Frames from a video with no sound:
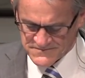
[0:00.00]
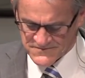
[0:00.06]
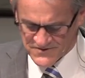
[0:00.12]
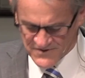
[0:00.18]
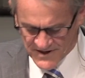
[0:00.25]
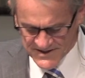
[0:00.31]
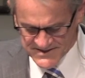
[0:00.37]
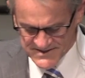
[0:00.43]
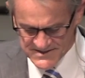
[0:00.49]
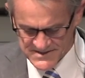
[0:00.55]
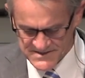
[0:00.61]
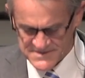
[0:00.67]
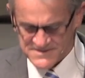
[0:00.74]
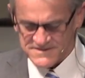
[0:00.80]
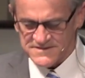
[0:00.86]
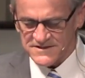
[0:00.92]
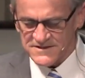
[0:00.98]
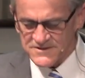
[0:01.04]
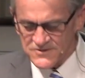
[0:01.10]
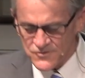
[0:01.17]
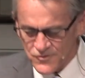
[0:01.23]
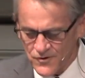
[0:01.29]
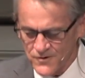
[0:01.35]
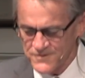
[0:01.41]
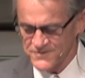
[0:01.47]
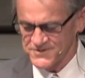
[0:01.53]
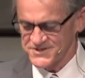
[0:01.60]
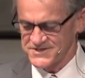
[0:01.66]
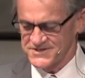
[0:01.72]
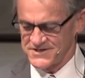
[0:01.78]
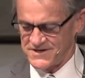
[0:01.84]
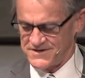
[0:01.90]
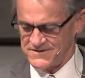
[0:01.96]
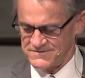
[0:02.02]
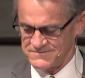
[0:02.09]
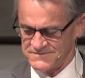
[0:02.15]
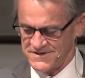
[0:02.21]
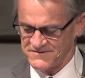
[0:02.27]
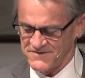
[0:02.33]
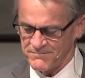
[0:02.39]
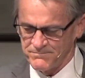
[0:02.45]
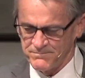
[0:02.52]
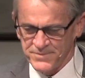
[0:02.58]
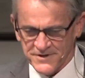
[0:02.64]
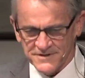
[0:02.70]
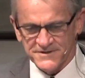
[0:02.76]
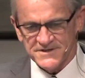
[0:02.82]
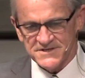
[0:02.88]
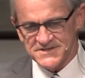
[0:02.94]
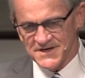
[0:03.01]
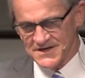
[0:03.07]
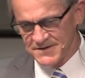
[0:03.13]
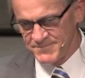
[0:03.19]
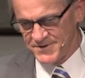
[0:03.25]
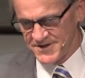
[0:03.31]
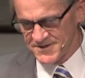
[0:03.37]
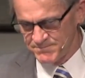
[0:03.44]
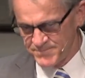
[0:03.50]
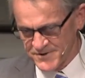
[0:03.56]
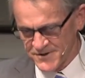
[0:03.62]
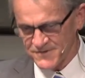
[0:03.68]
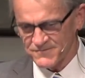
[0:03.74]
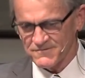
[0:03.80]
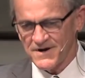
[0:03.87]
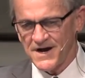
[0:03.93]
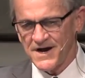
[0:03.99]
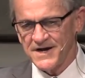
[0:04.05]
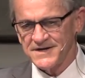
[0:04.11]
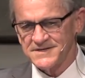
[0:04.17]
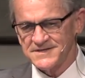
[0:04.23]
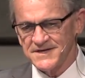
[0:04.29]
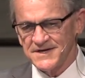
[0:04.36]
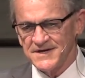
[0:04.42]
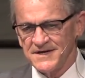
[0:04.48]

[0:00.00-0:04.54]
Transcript: Christ is the cornerstone, and if the building's going to be built right,